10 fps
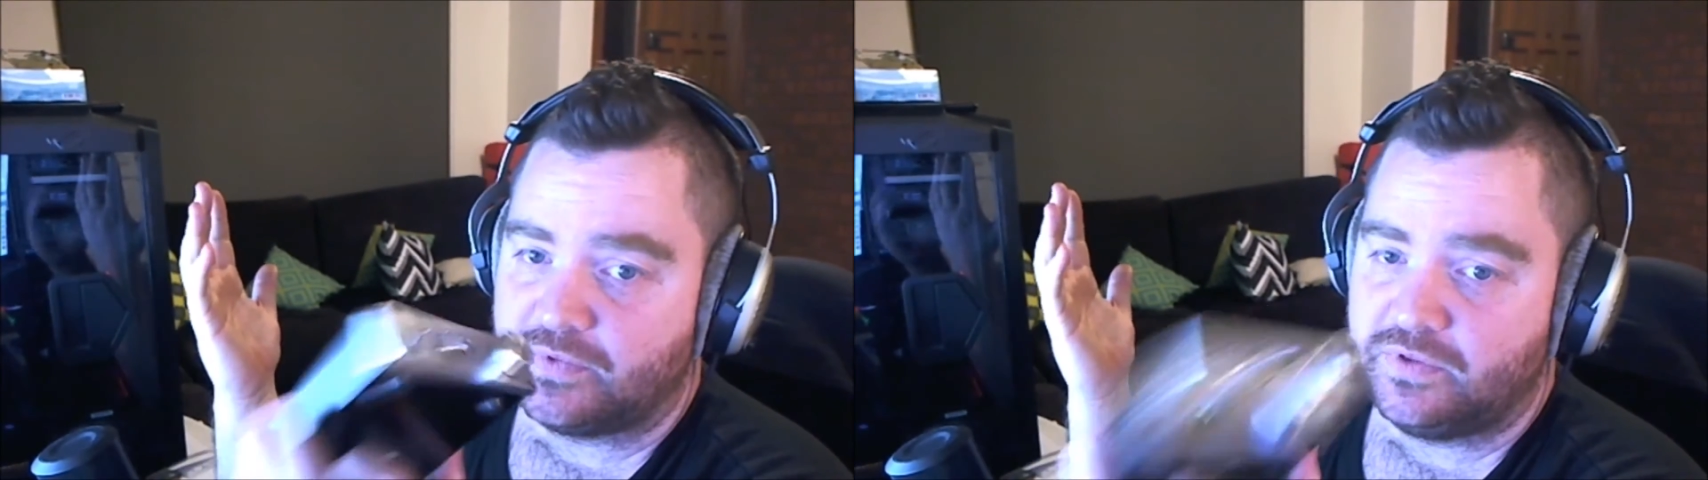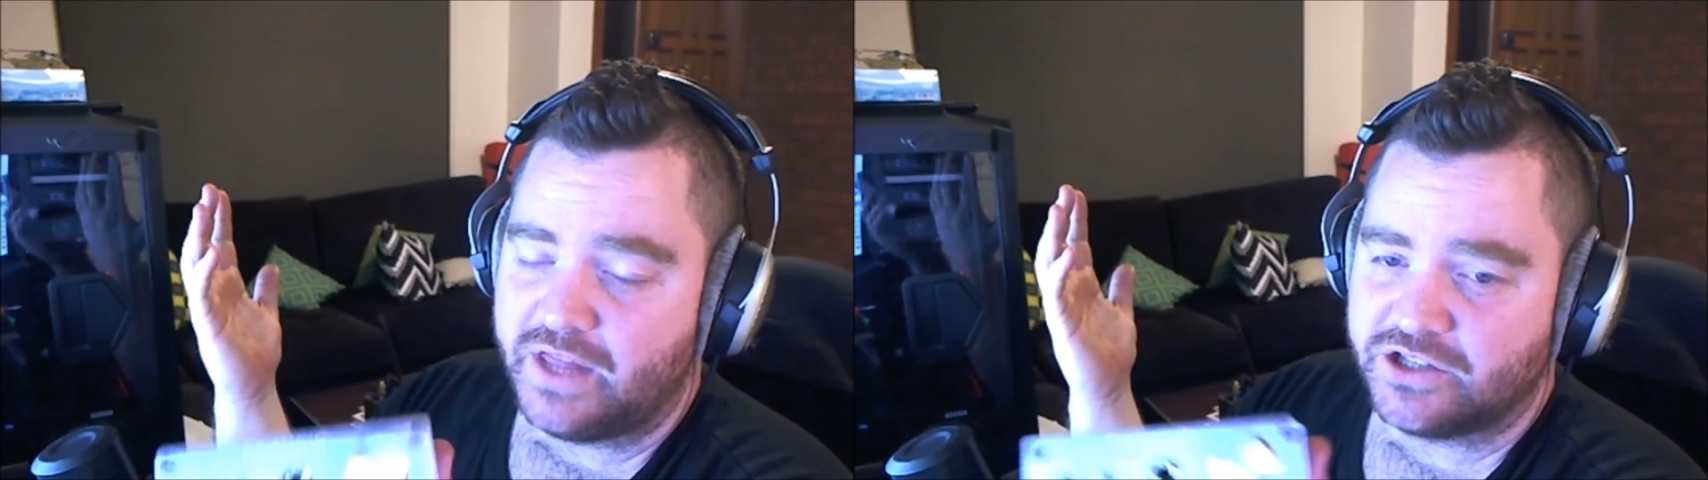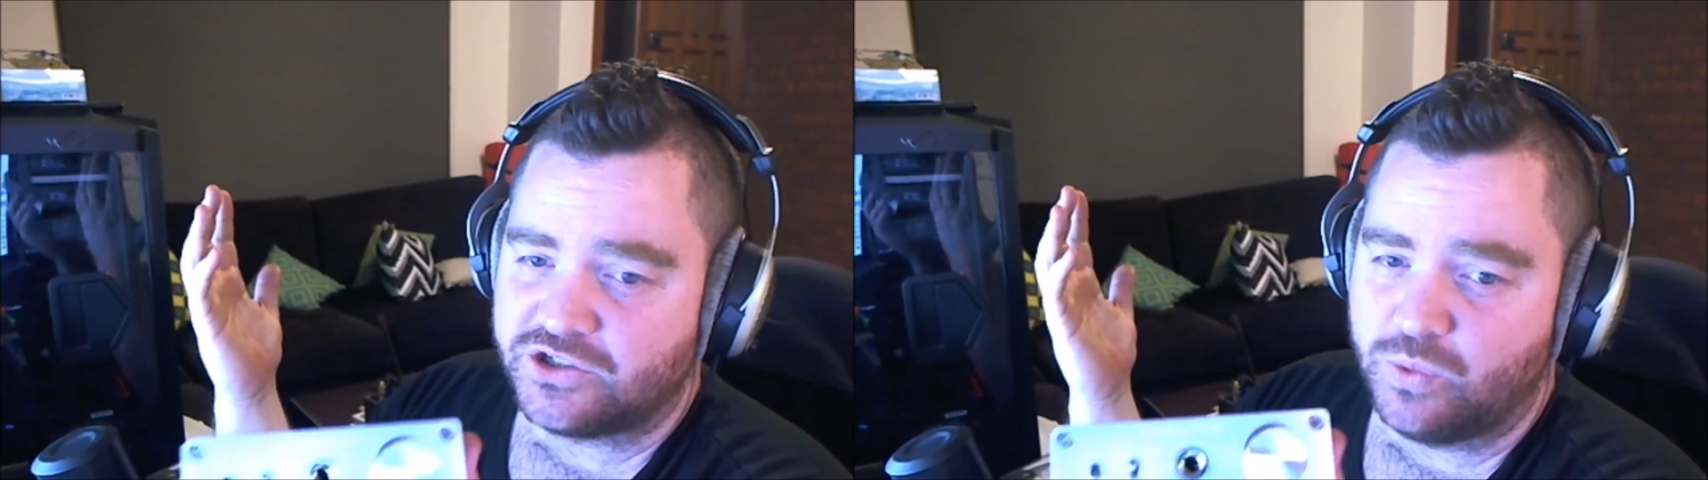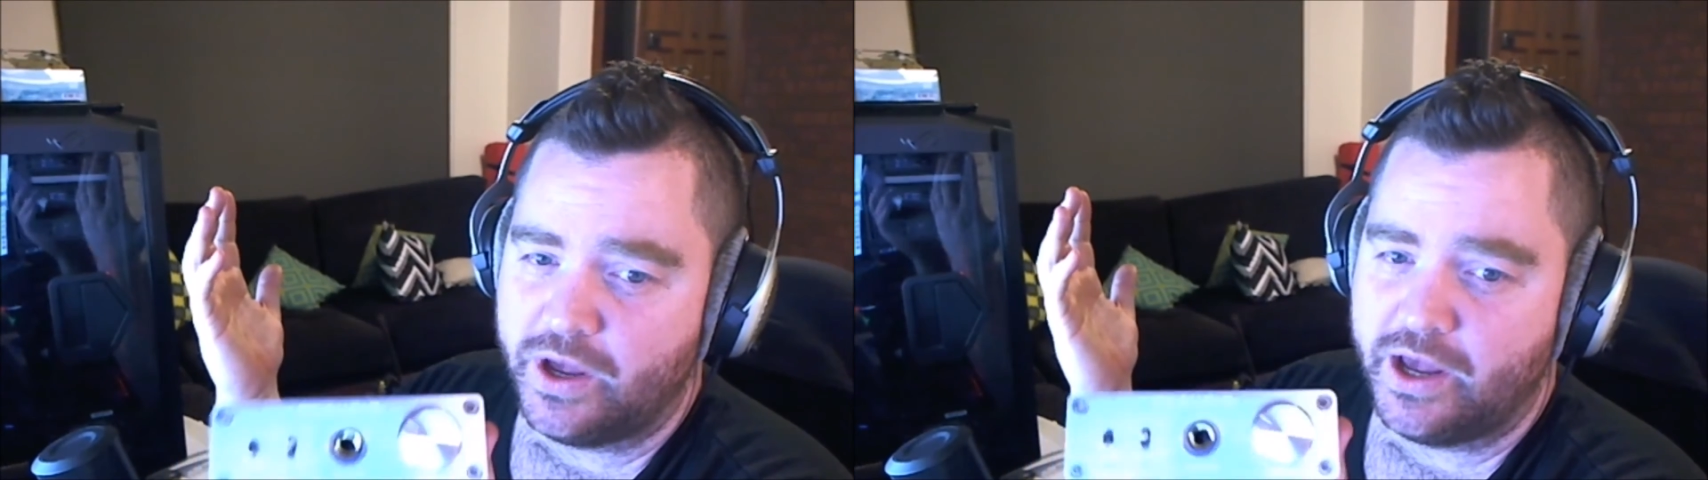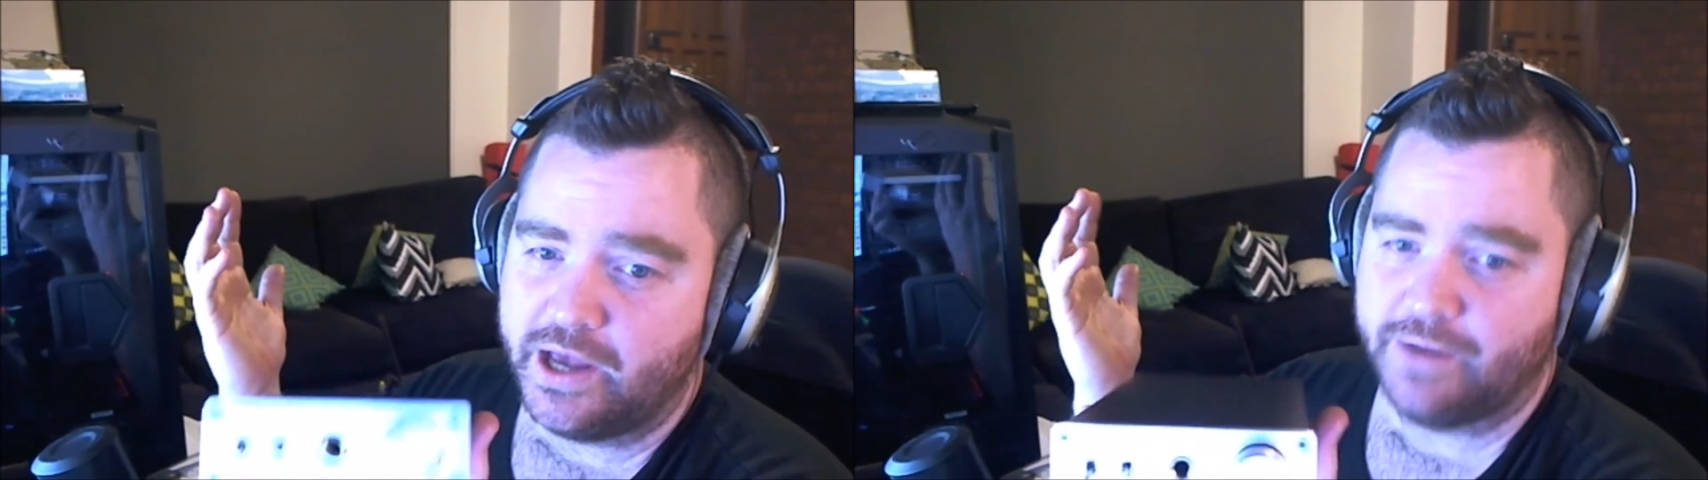that's
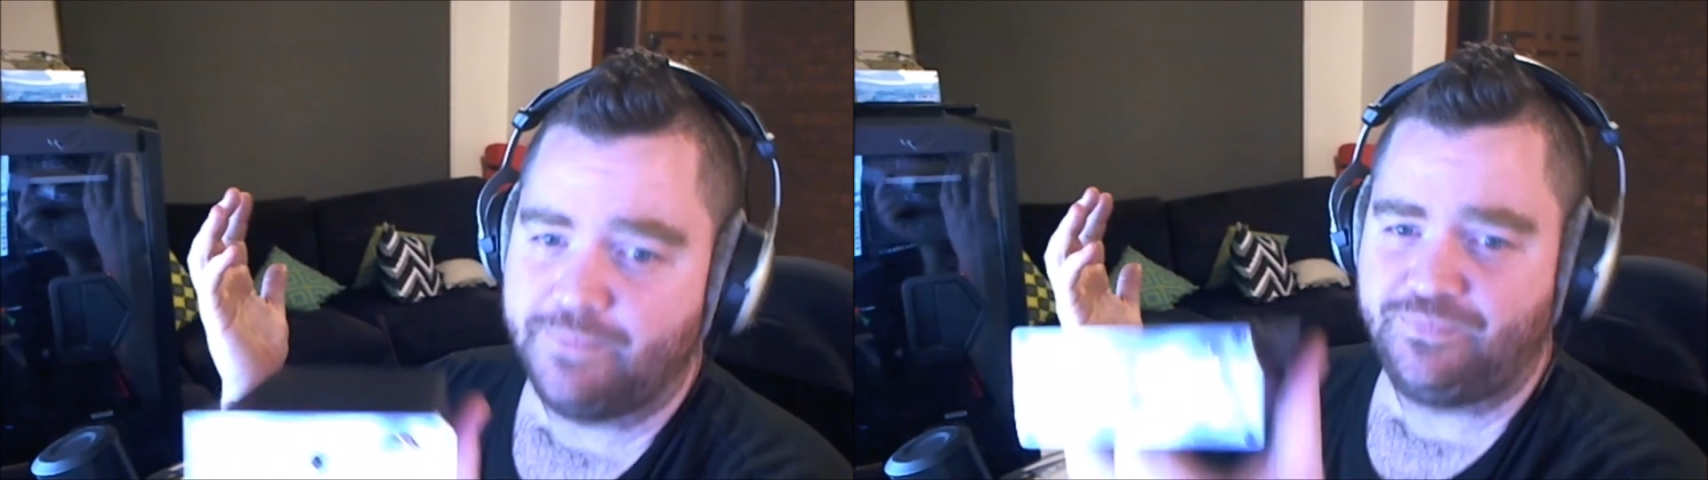where